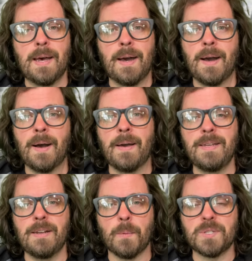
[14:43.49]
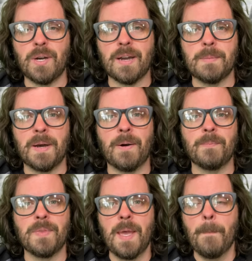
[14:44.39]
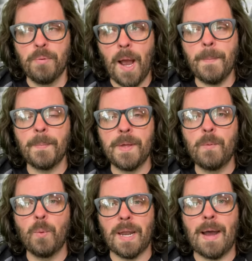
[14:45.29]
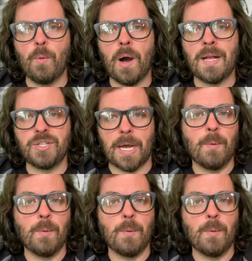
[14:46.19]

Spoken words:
You know, we're talking about probably what I watched,